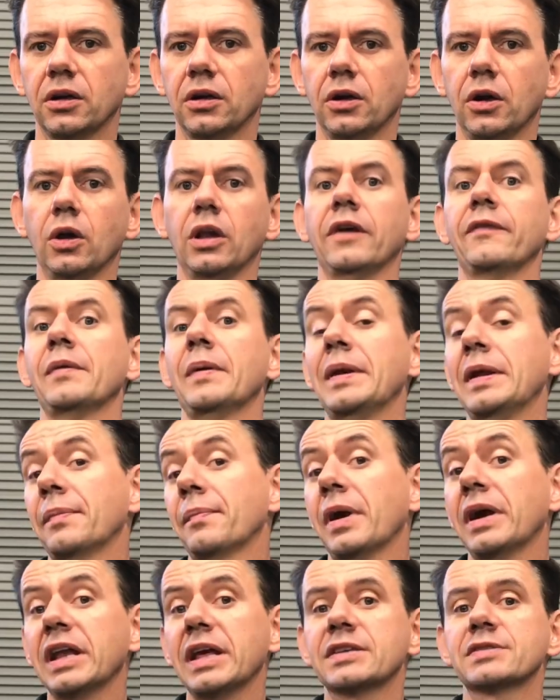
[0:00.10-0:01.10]
Hello everybody,
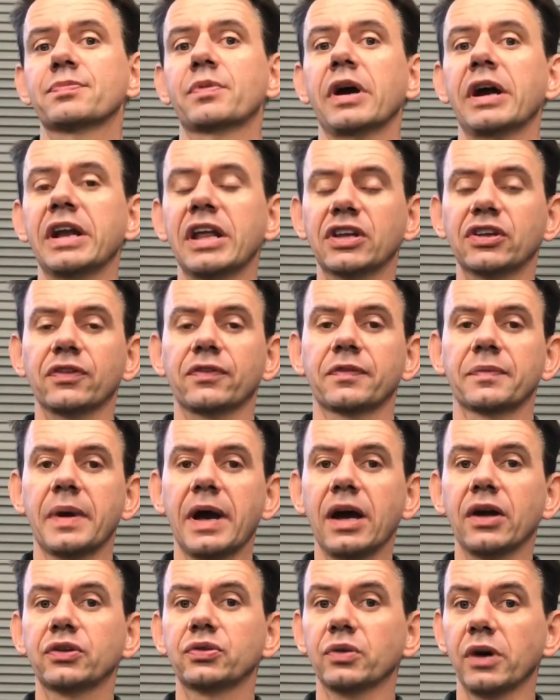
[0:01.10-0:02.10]
my name is Brian Esser from
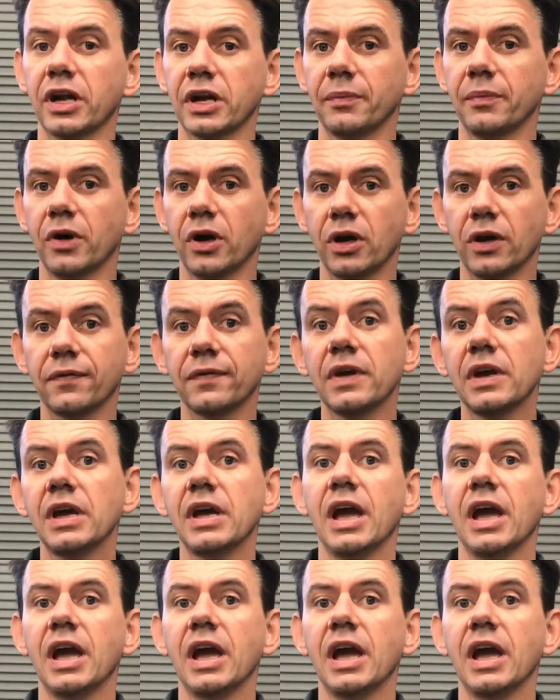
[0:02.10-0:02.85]
How to Automotive,